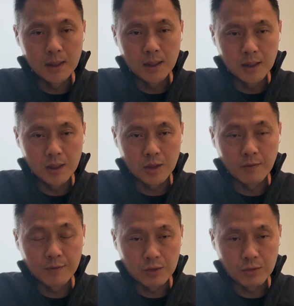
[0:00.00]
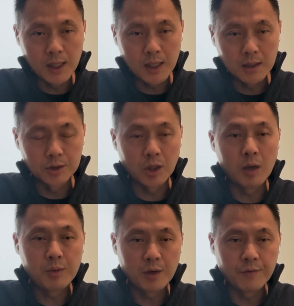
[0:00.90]
layer of the RAG on
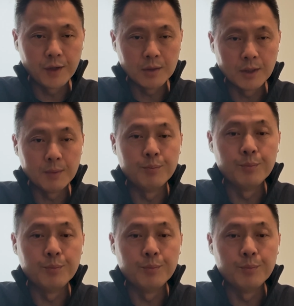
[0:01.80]
top of it, right?